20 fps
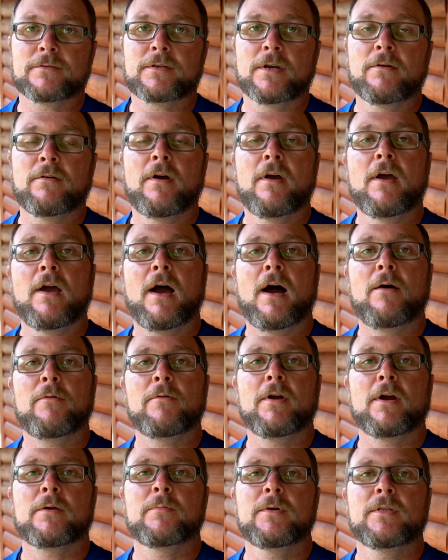So I
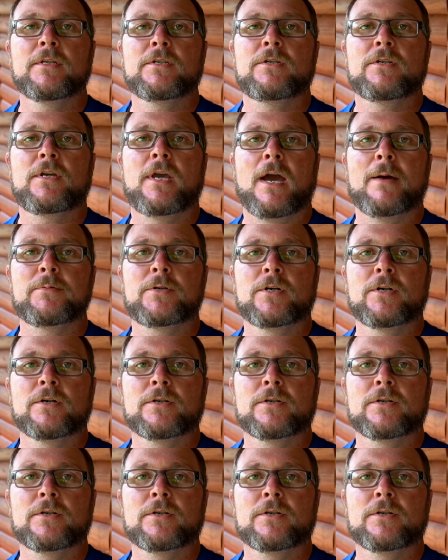would recommend that you capture your